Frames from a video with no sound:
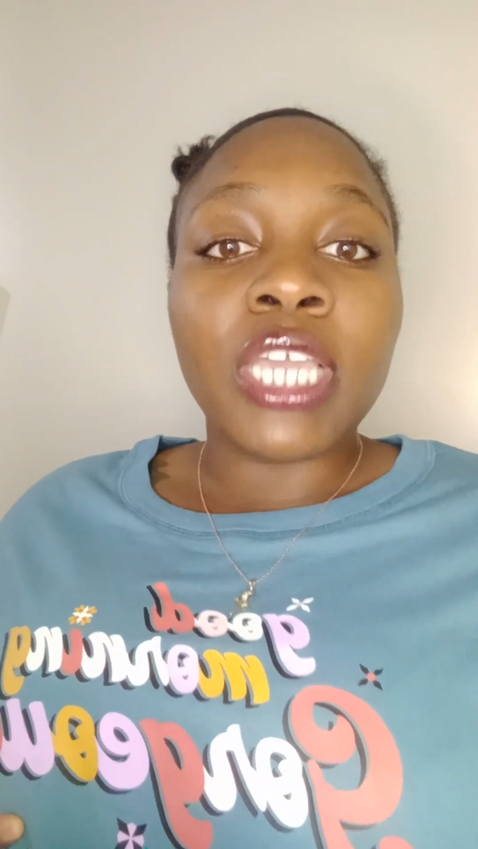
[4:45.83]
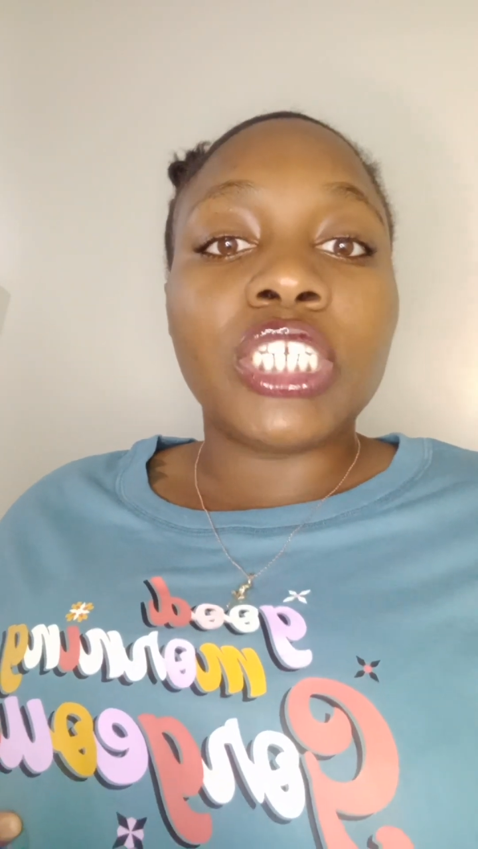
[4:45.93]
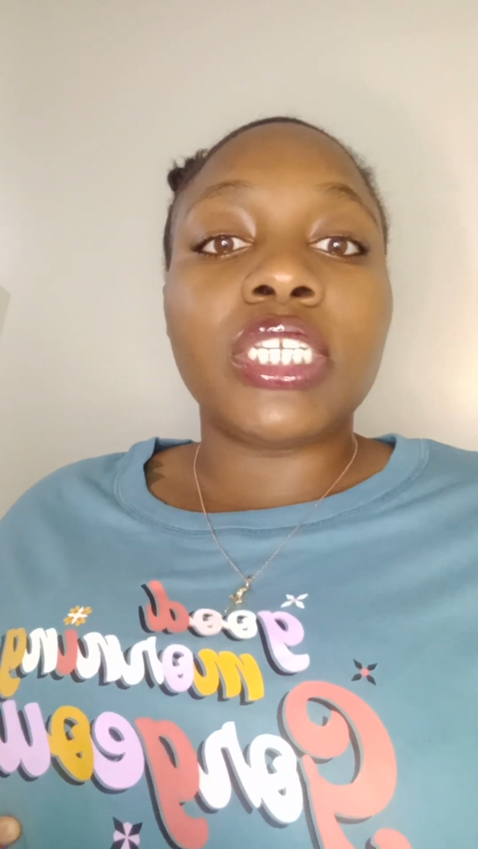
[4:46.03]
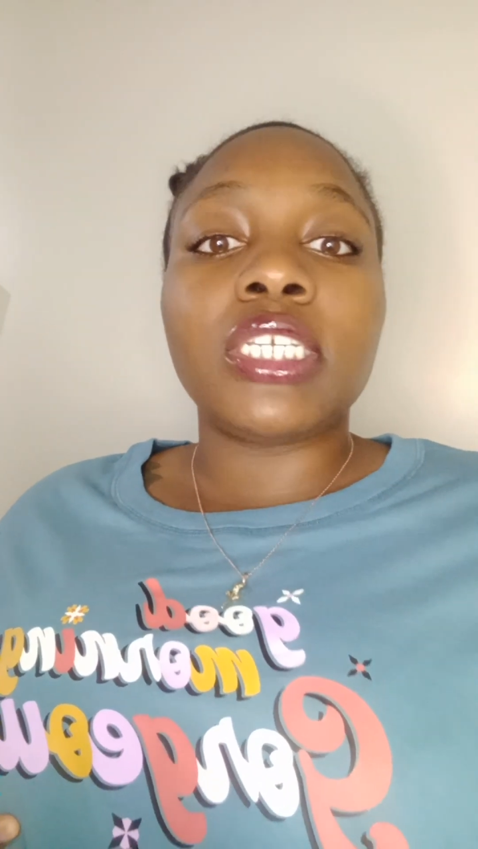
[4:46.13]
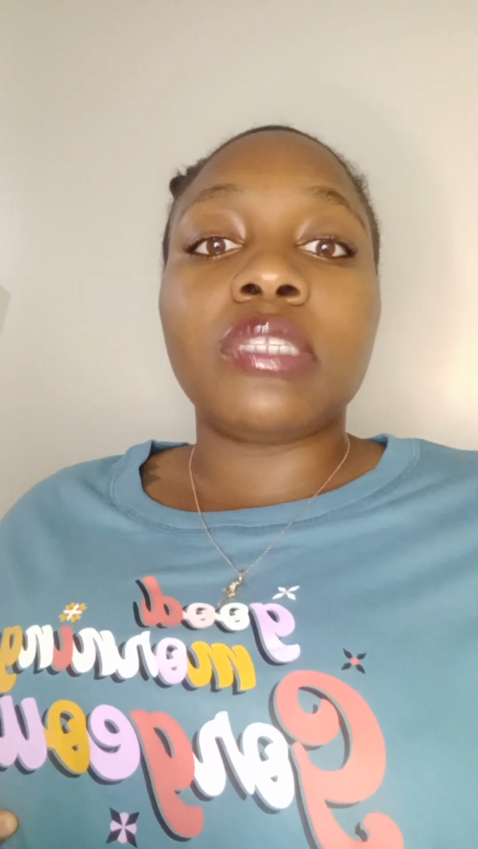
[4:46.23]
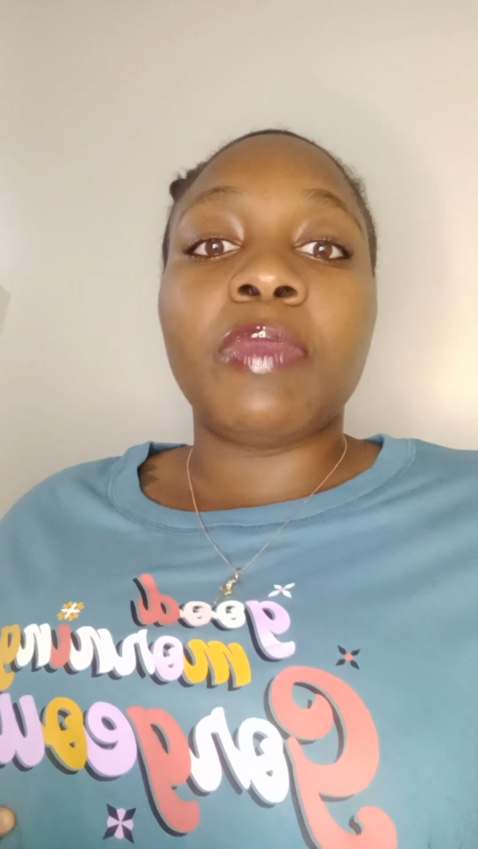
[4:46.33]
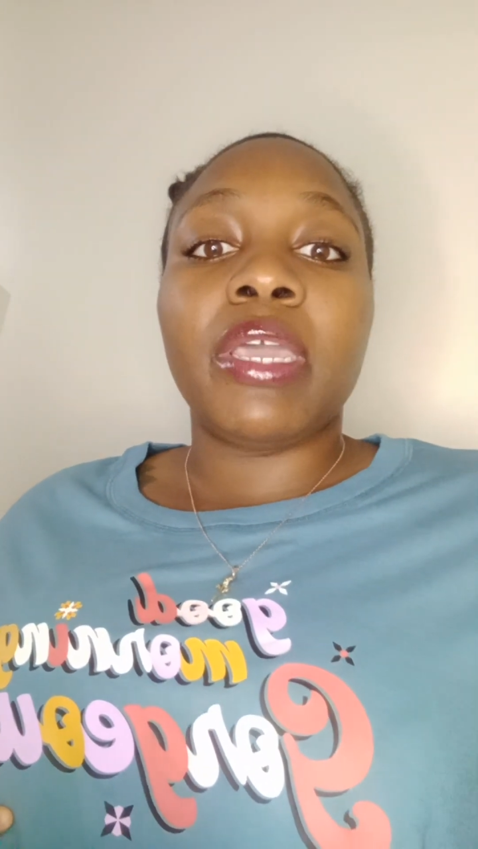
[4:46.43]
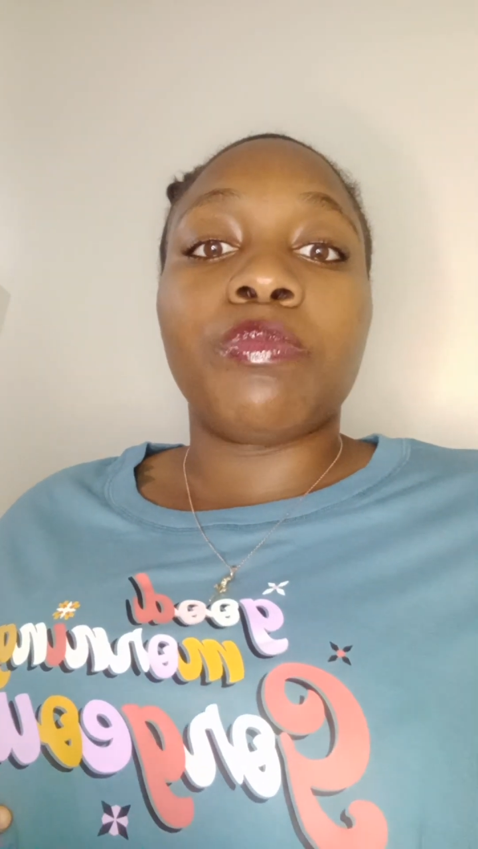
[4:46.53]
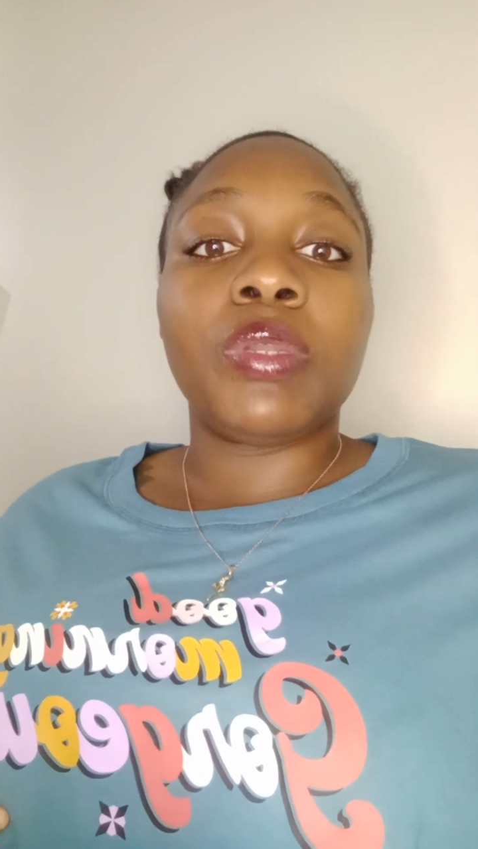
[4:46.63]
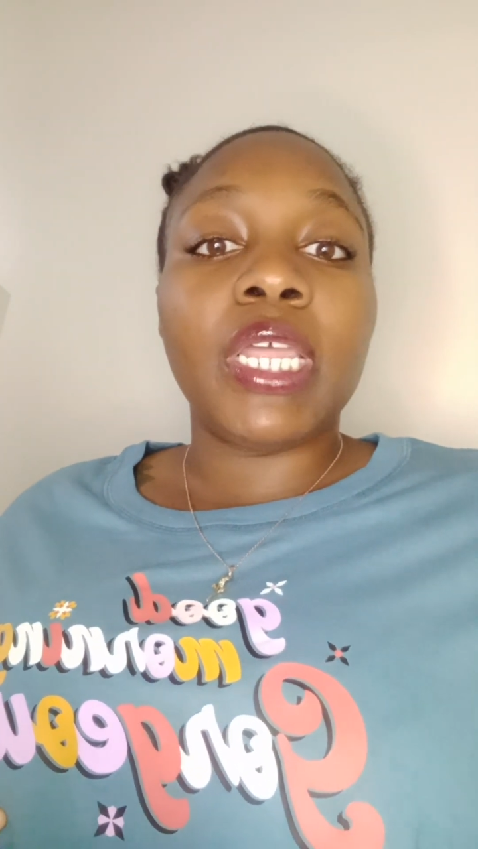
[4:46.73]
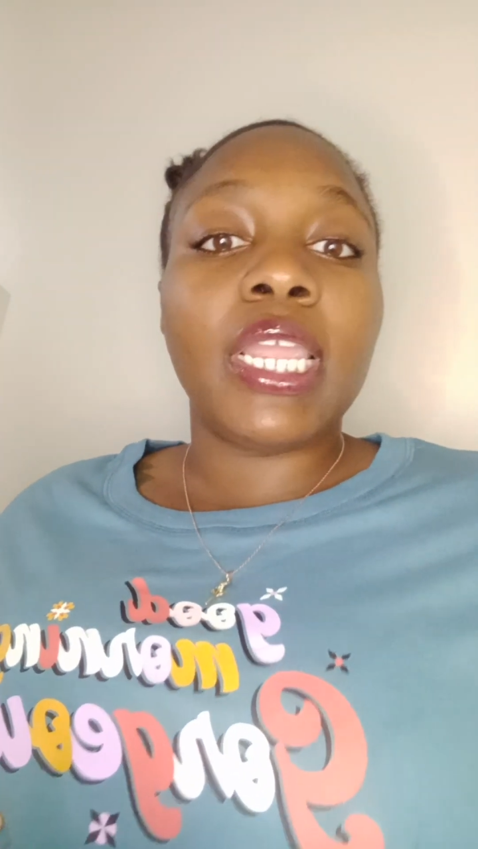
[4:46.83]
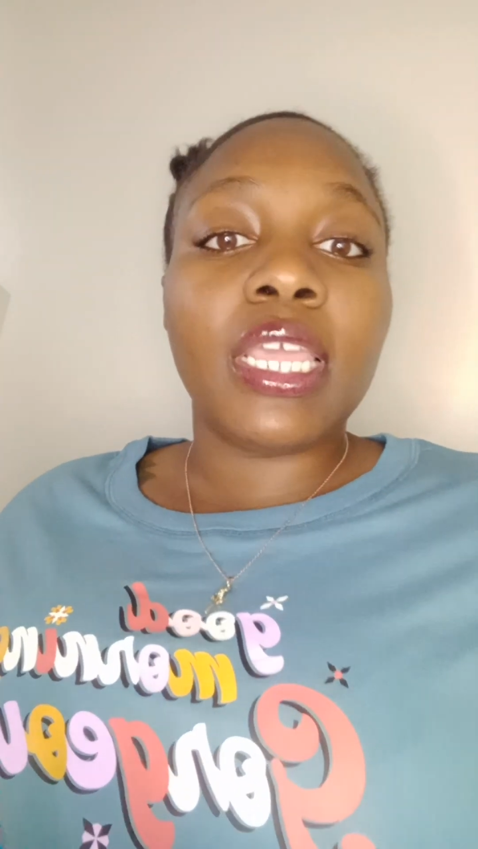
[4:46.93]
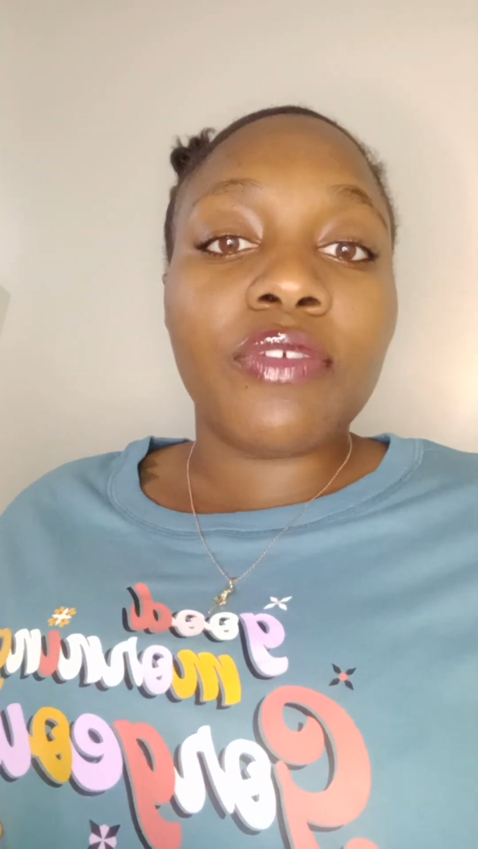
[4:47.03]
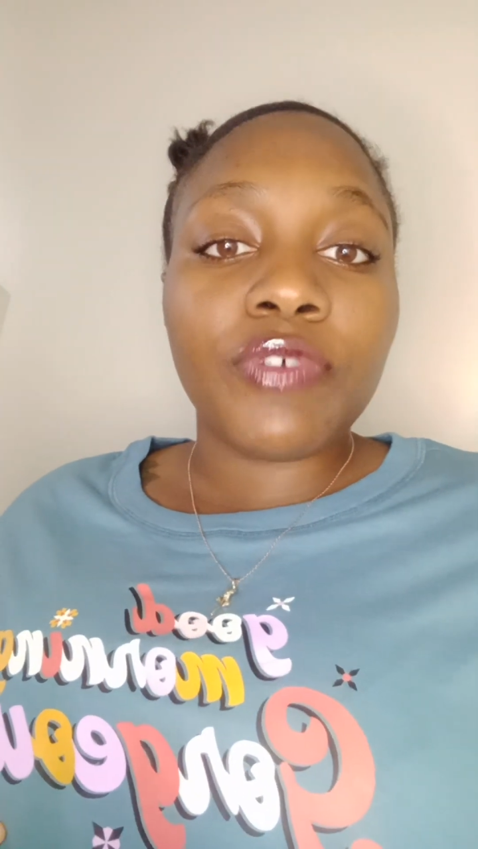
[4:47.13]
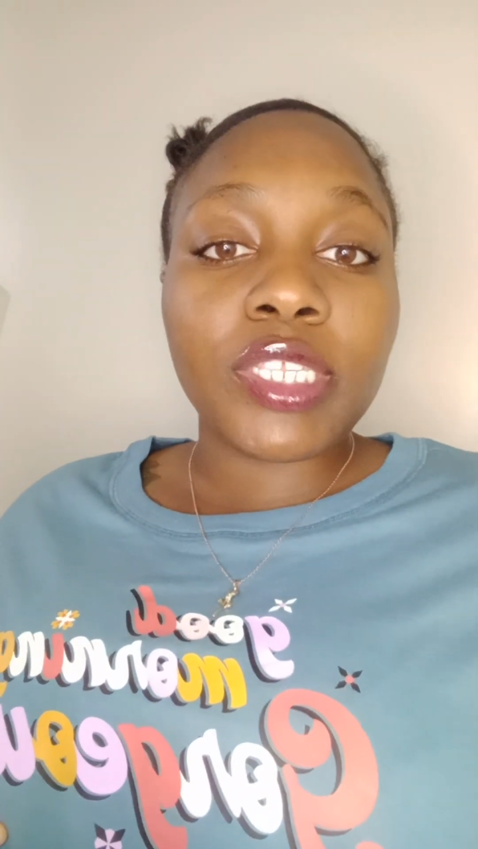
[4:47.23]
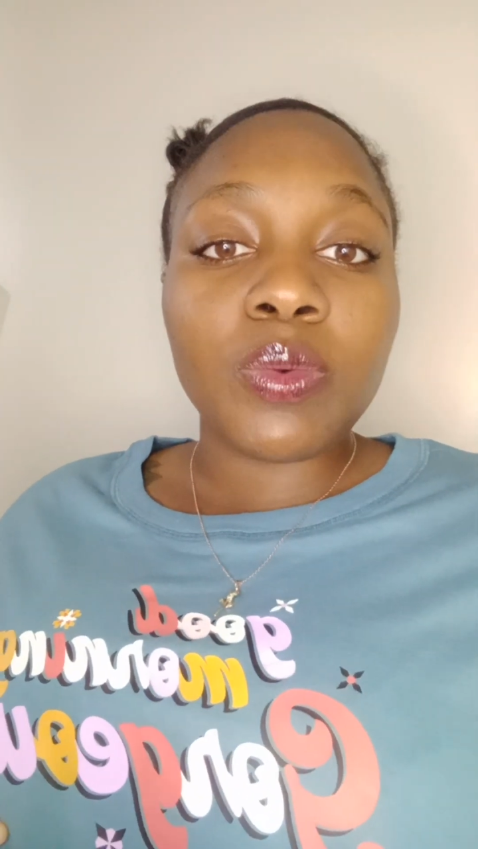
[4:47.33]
She's been bleeding for